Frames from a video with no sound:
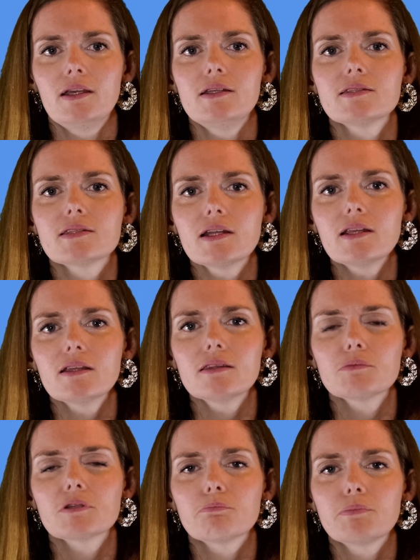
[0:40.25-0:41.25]
instead get
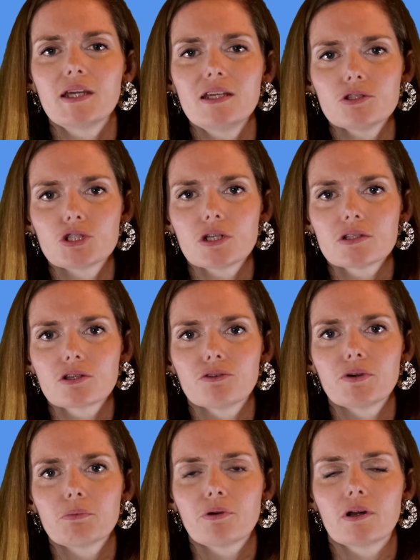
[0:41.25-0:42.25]
them to pitch a
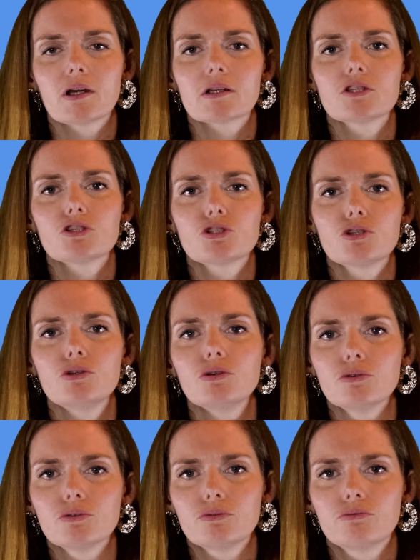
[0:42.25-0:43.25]
software product to
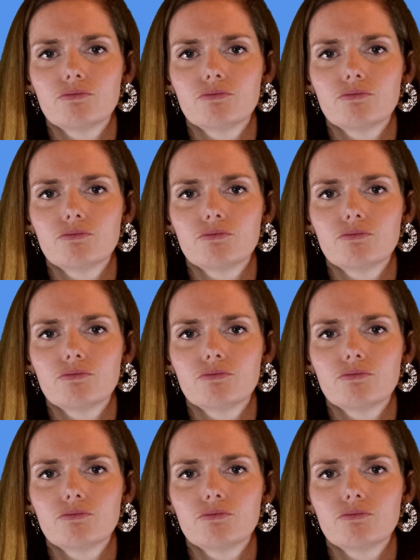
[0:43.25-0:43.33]
you.